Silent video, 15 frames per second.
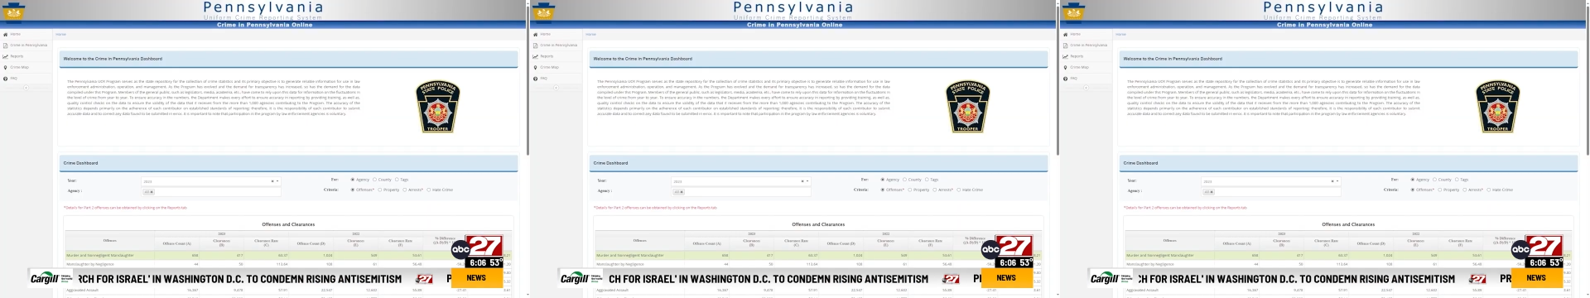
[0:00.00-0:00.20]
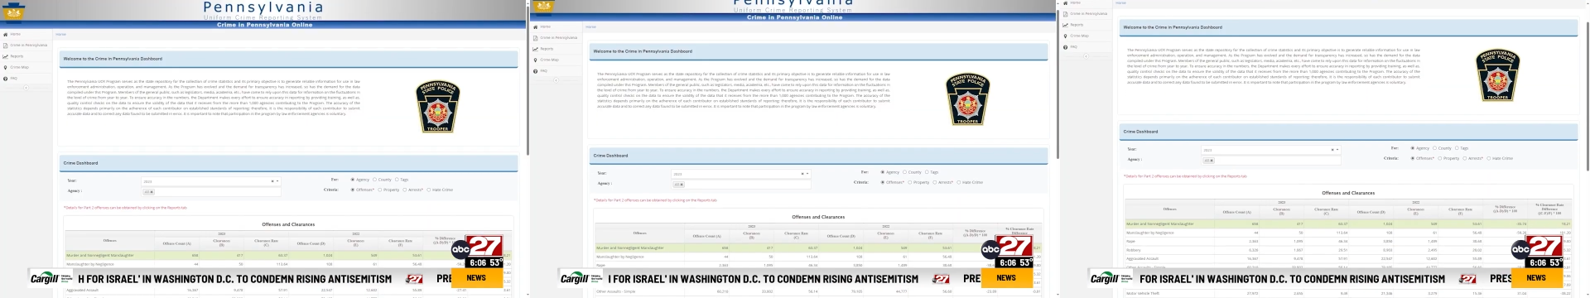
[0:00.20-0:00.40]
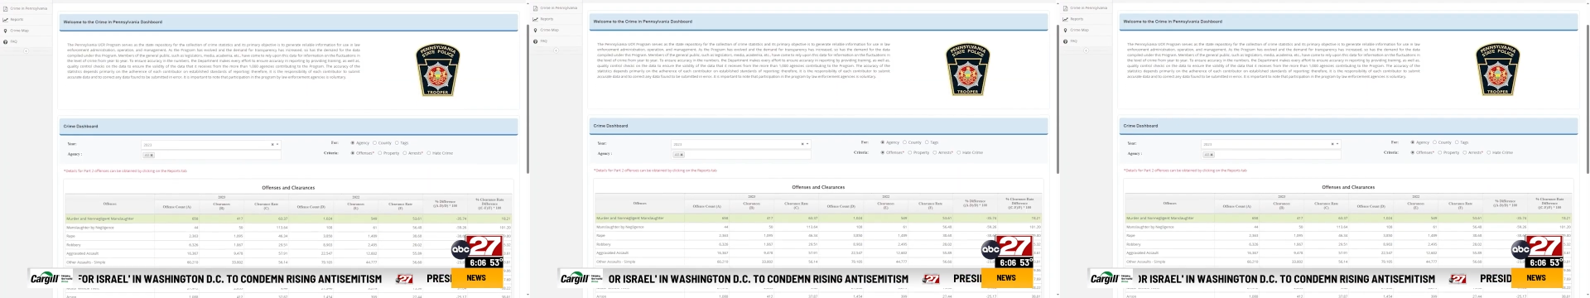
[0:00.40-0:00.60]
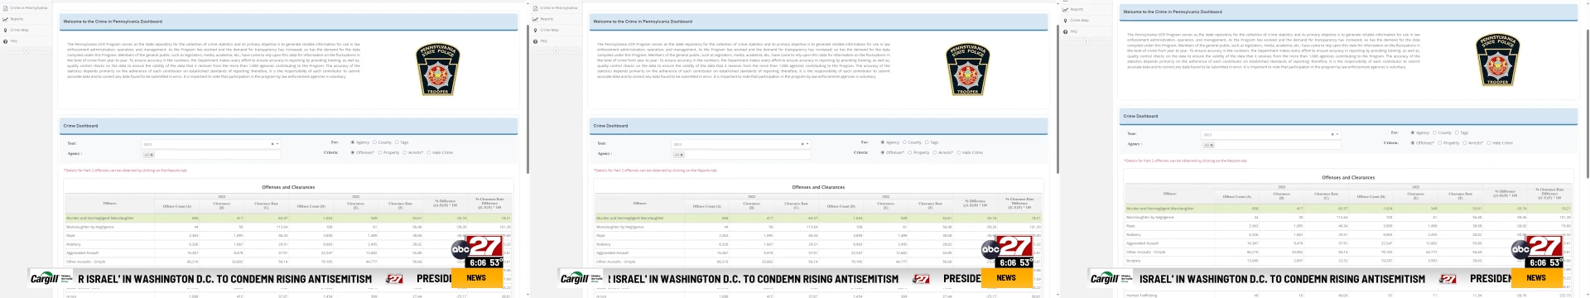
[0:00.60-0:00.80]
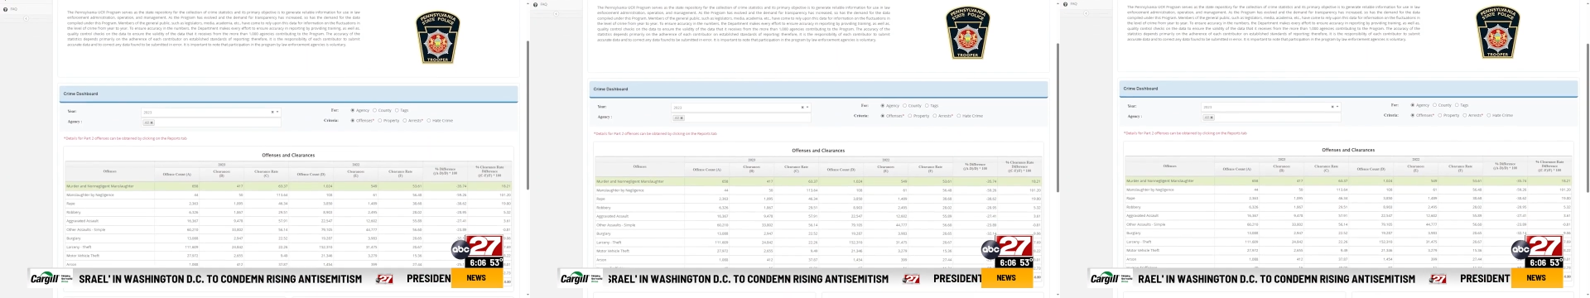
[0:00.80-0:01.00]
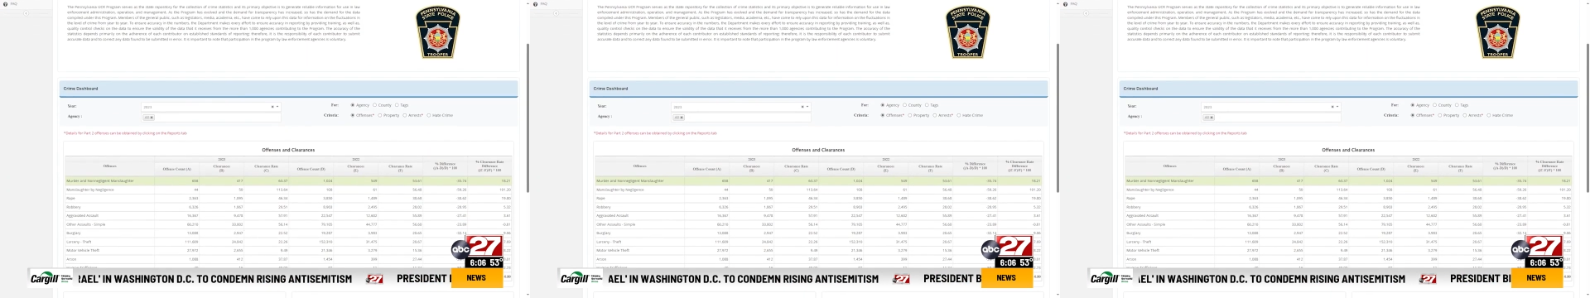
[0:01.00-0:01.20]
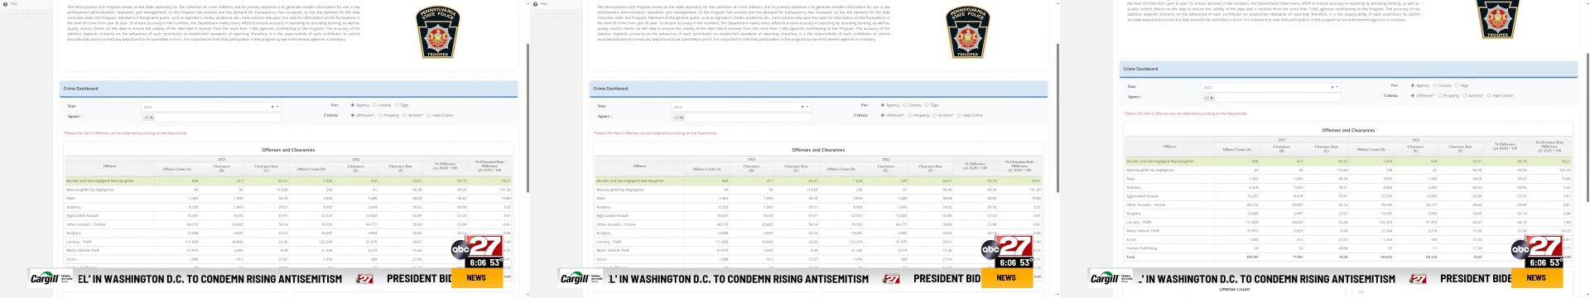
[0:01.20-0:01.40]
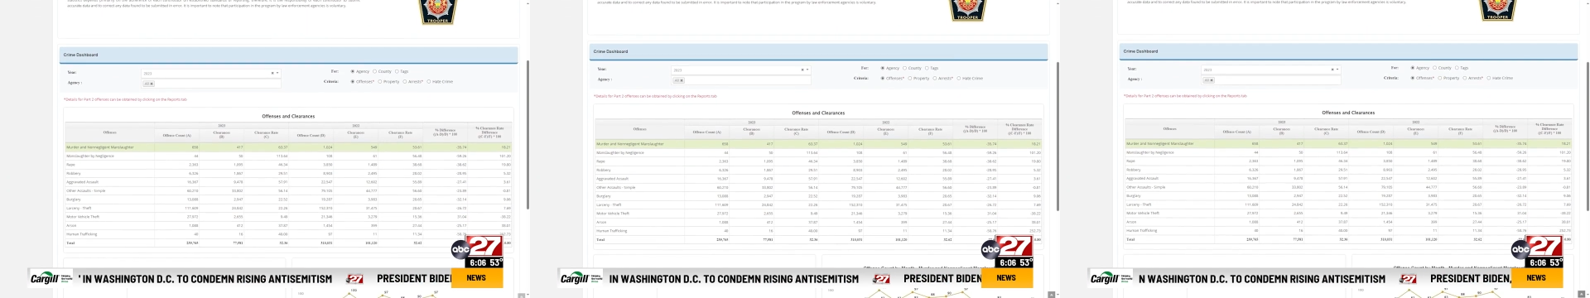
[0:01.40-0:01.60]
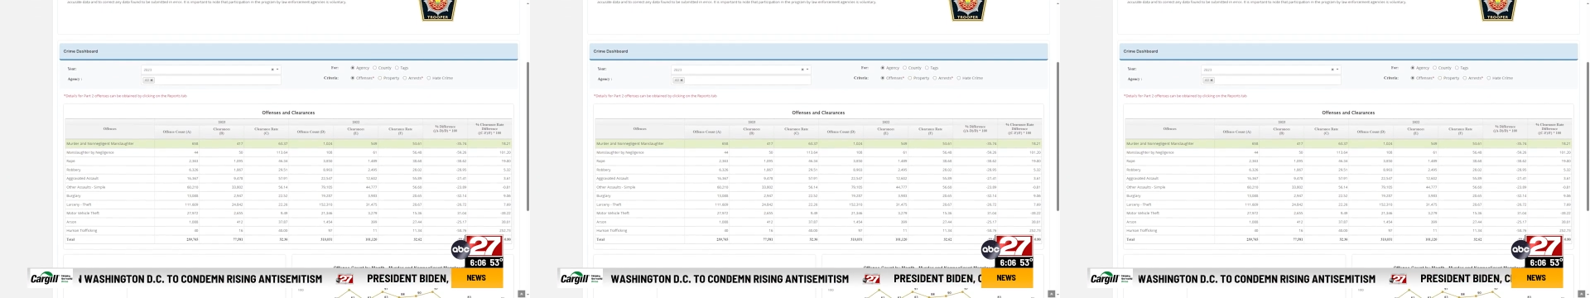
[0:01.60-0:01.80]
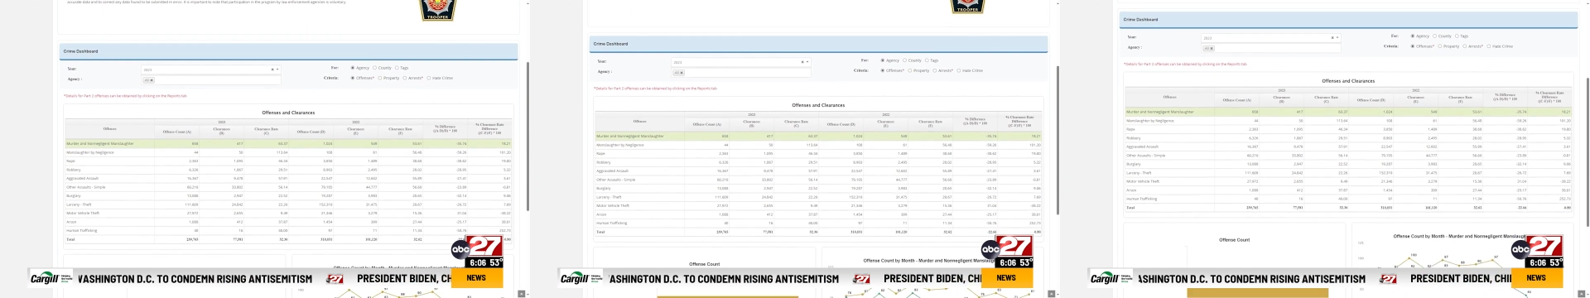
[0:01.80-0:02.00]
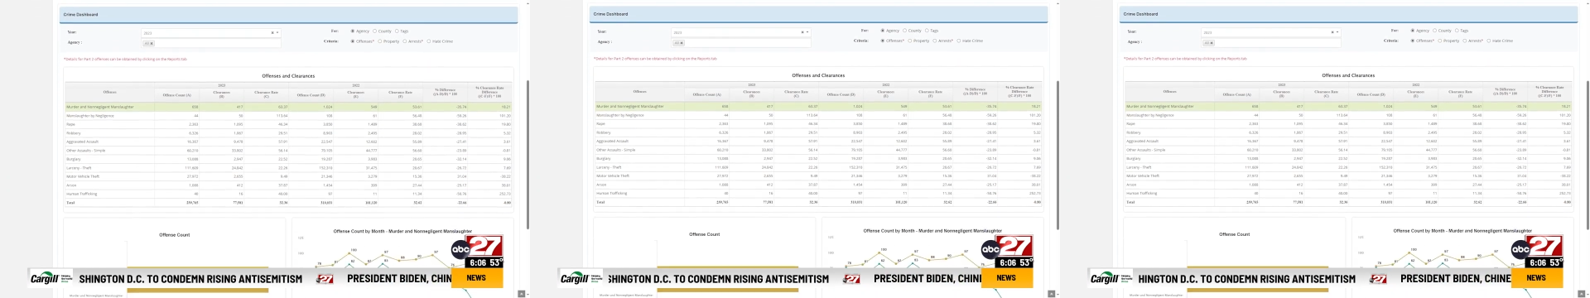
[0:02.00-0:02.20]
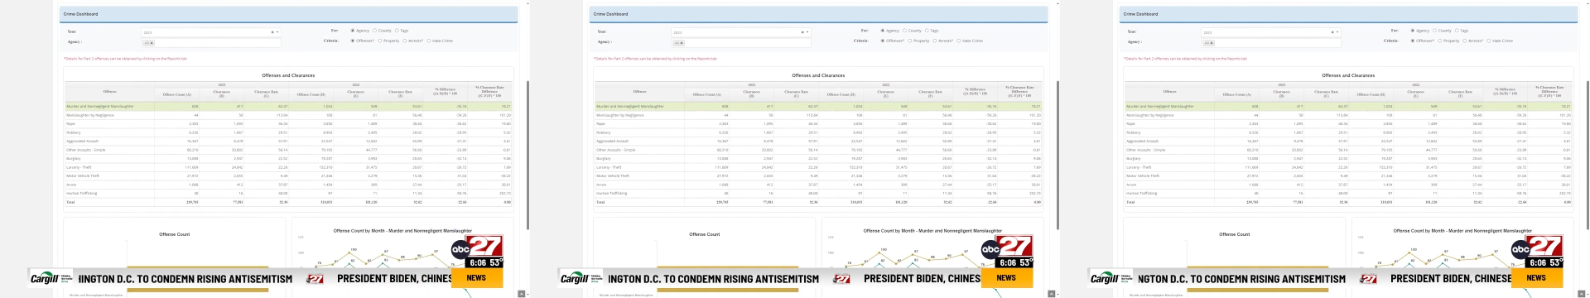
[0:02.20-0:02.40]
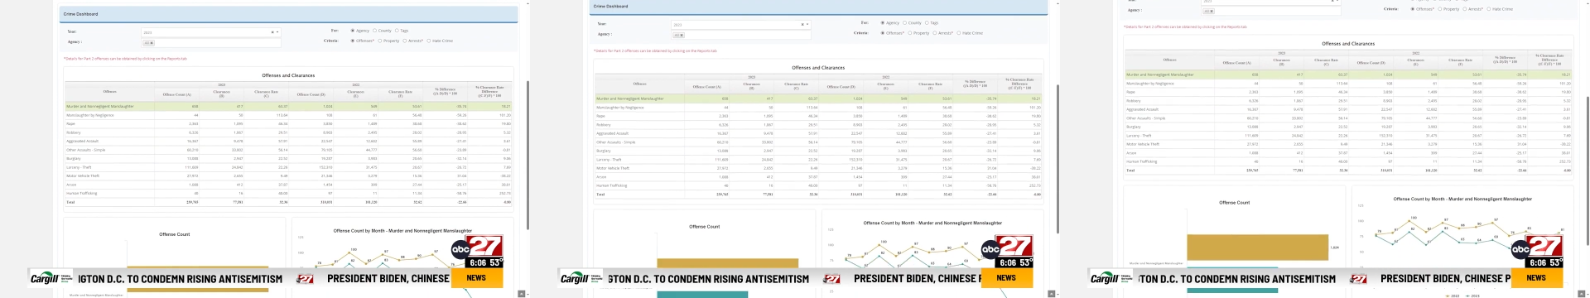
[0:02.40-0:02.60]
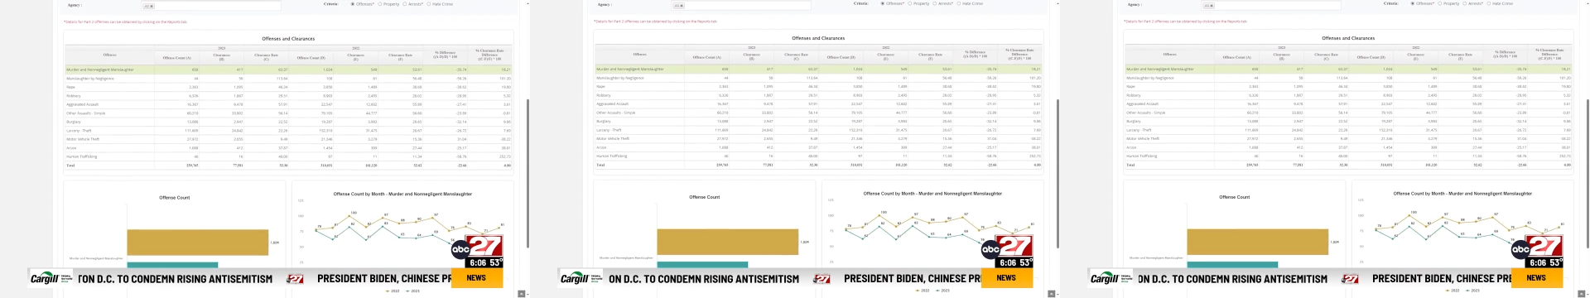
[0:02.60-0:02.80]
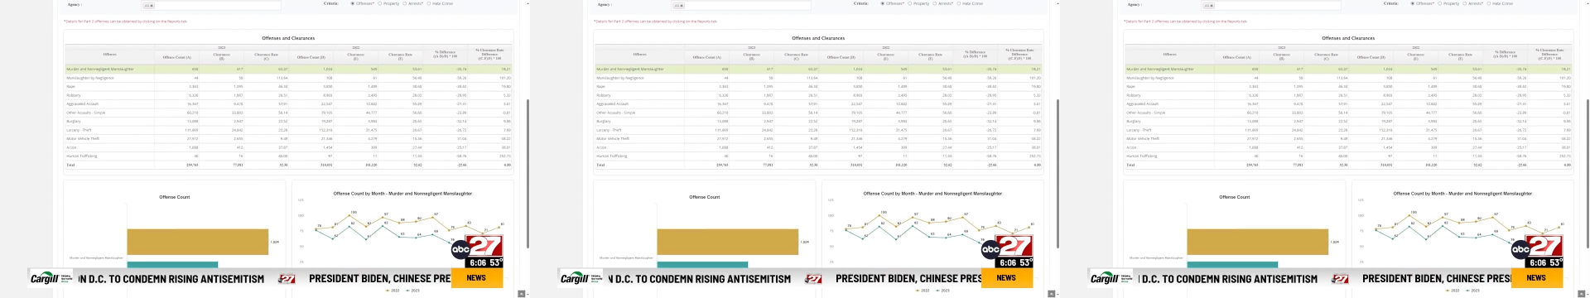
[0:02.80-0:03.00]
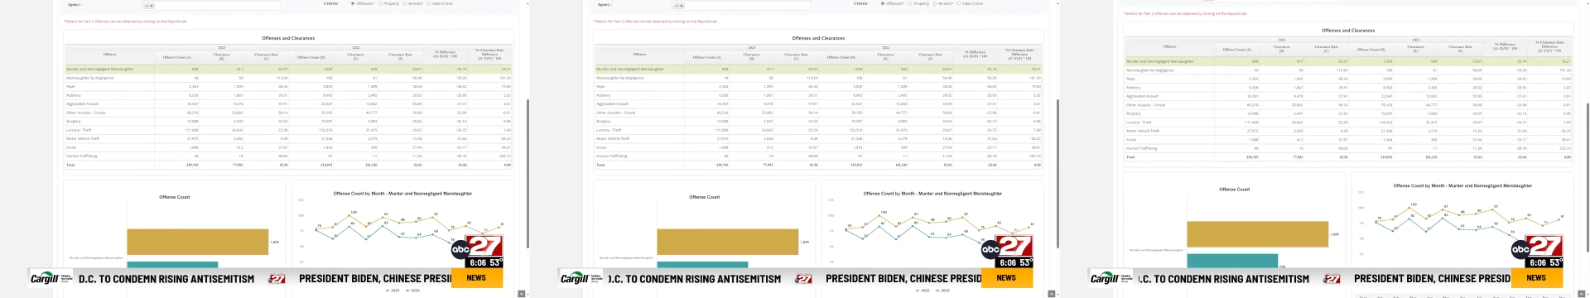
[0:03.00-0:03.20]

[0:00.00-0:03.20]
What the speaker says: (no speaker visible)